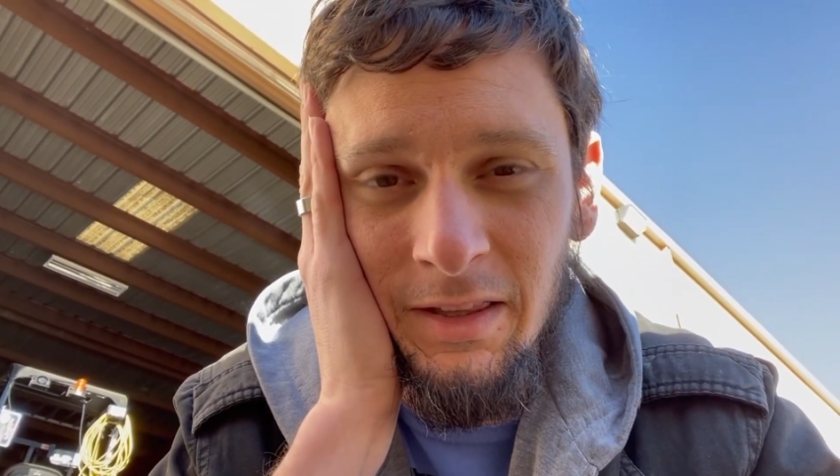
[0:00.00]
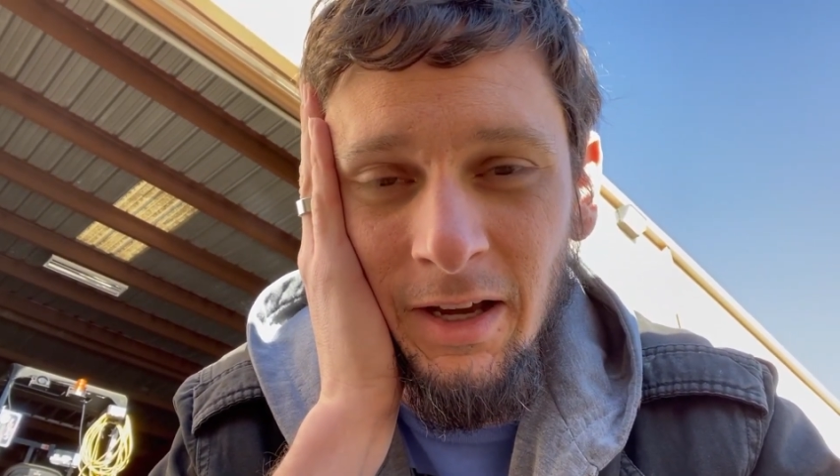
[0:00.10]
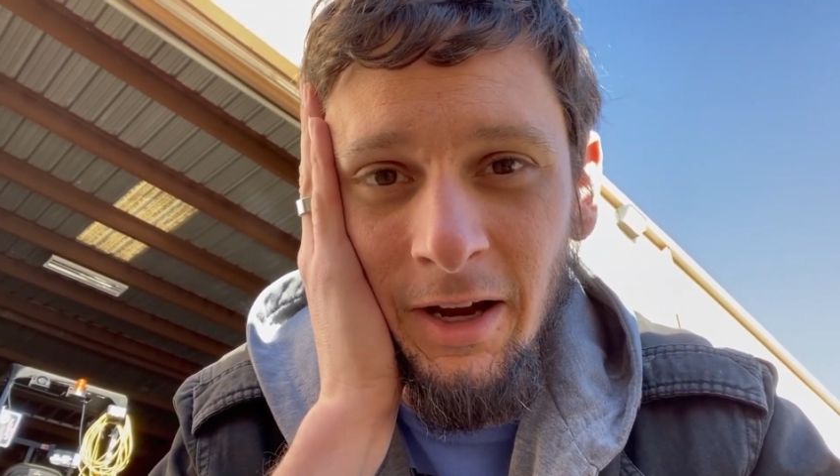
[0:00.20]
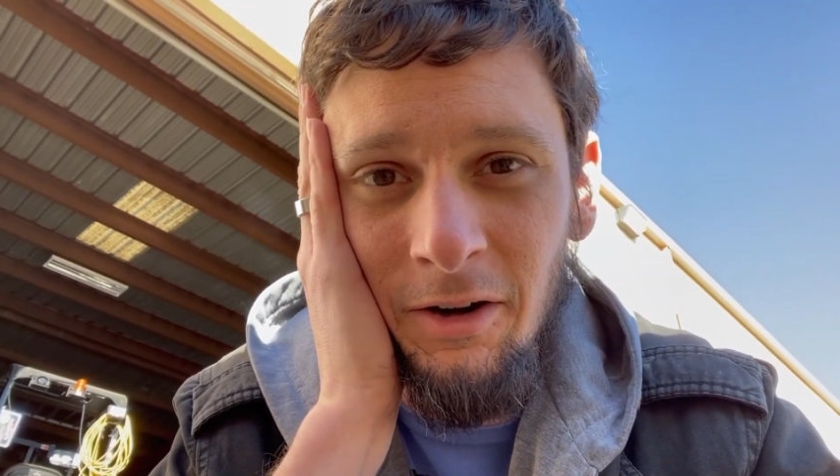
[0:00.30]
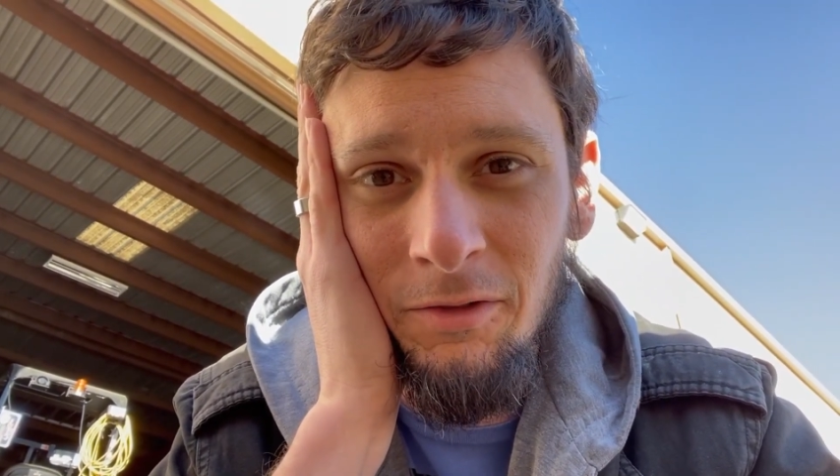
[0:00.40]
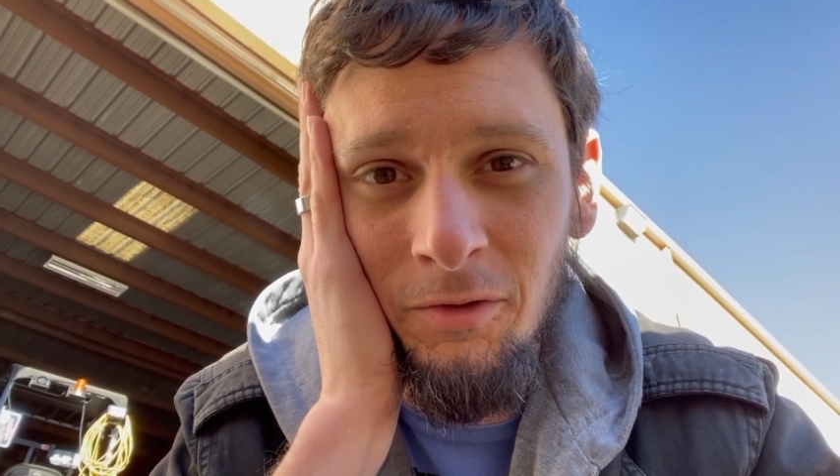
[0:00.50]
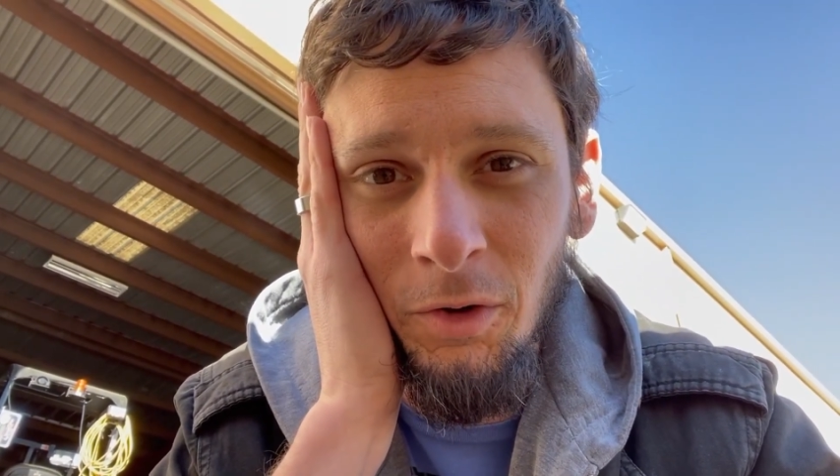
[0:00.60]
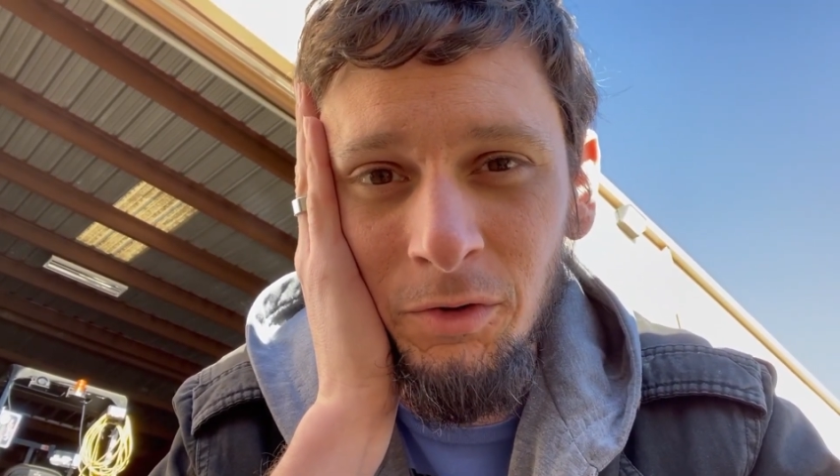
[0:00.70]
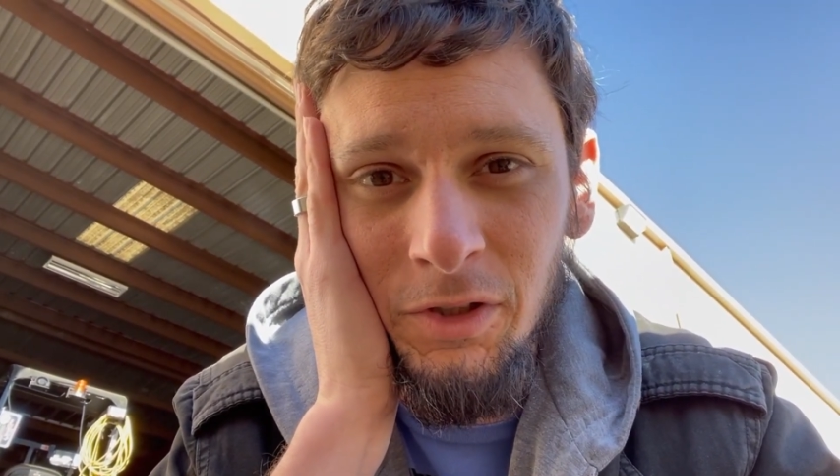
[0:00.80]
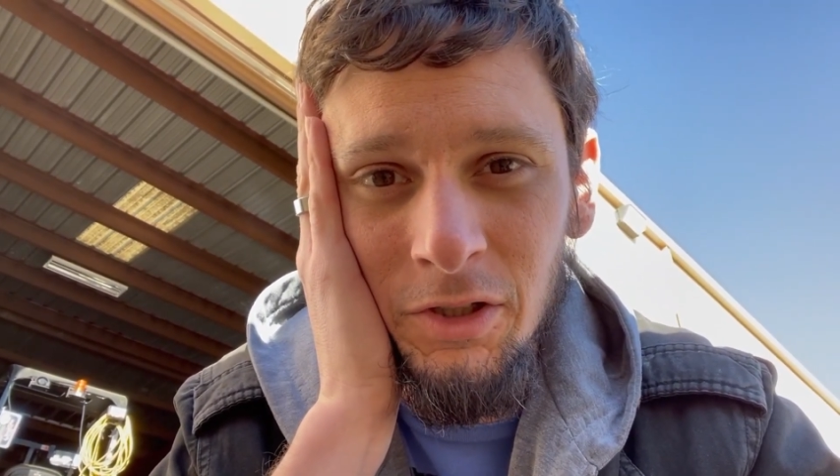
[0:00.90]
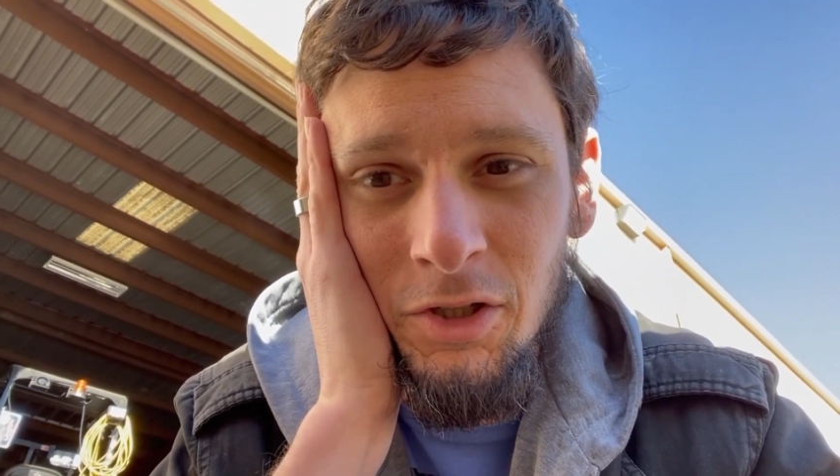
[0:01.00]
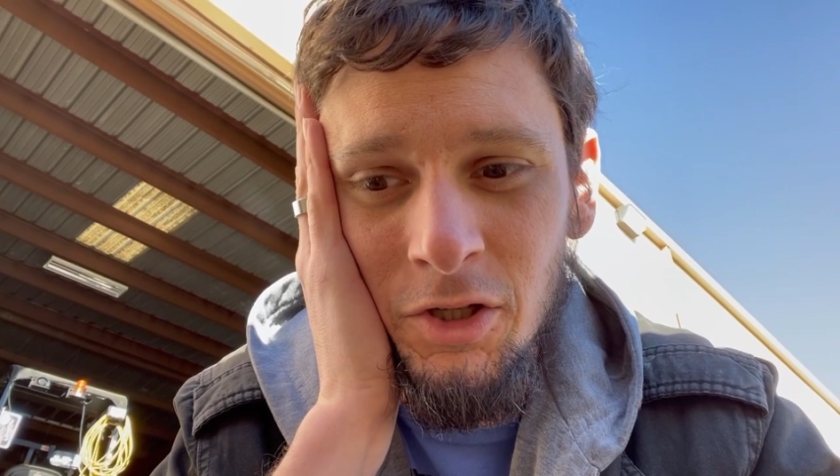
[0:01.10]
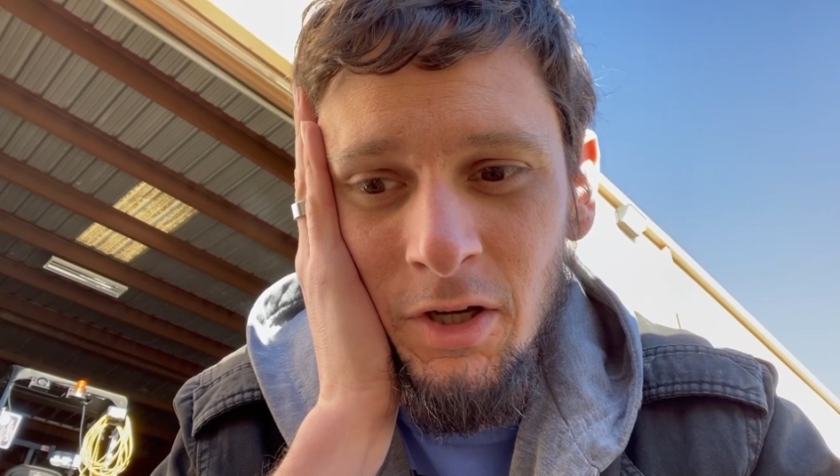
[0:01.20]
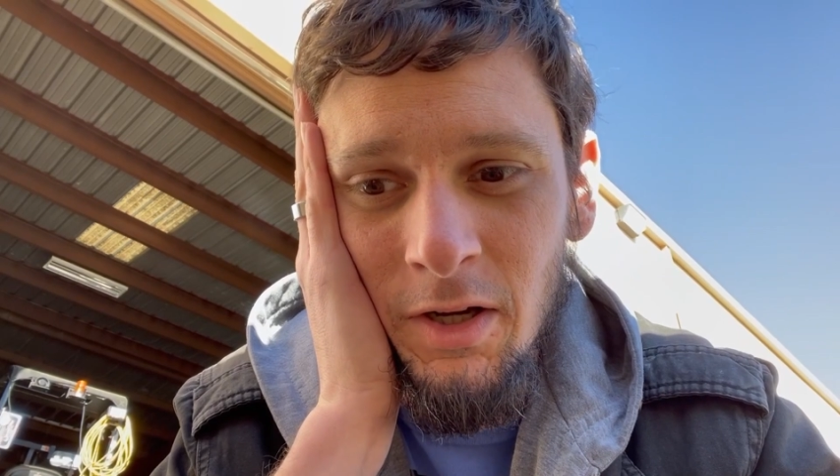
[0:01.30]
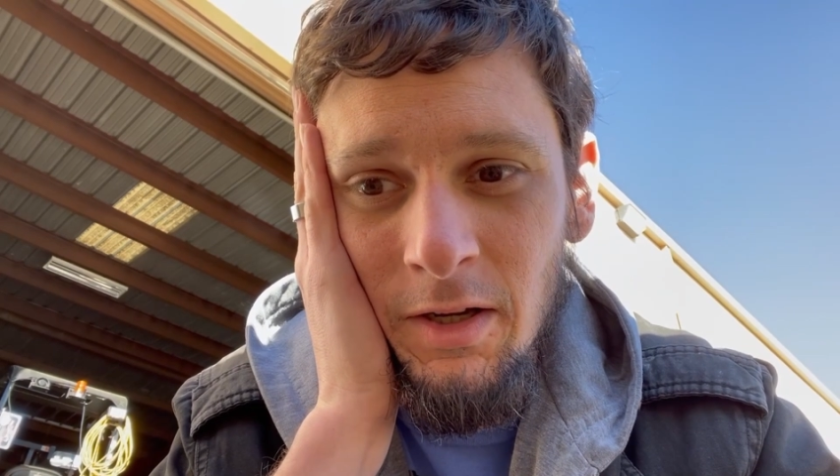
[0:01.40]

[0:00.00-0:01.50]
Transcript: the higher voltage.